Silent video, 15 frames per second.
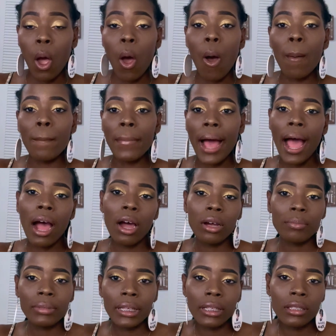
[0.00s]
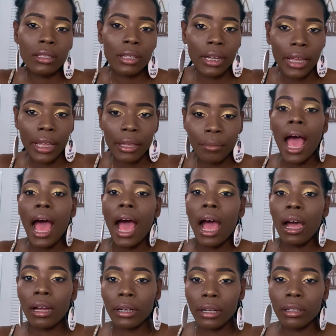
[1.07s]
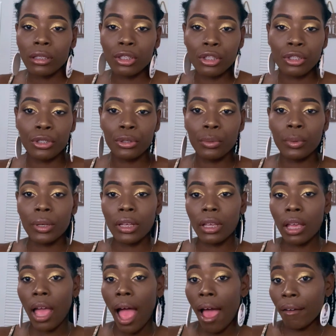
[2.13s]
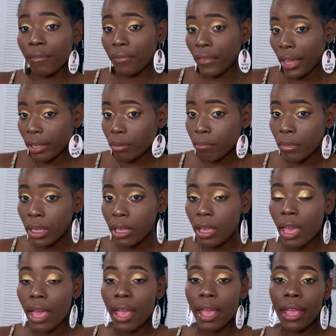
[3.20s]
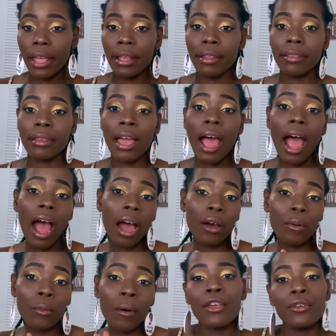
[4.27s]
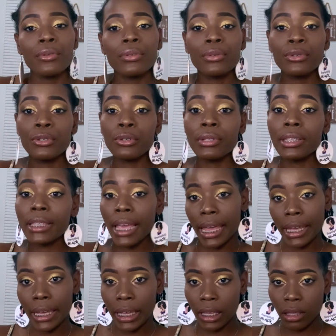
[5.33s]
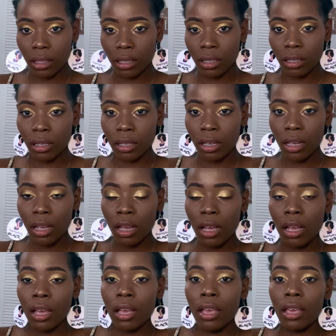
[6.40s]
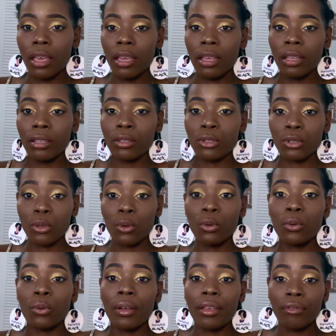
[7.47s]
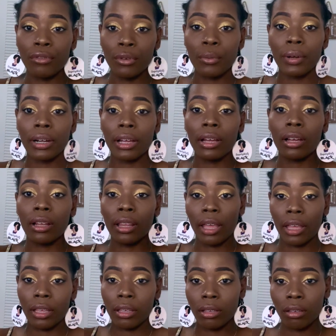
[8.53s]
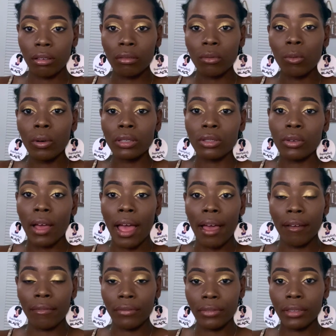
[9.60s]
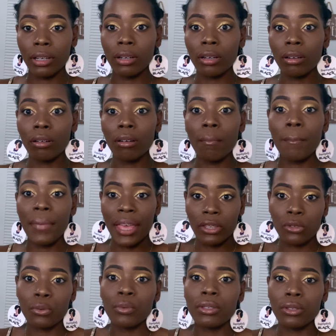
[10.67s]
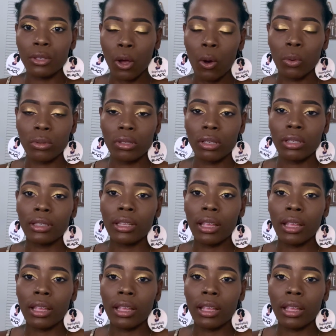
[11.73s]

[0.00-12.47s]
on my update today, how the TECHUI affect me and how you should take it. And so if you wanna like want to have the best result,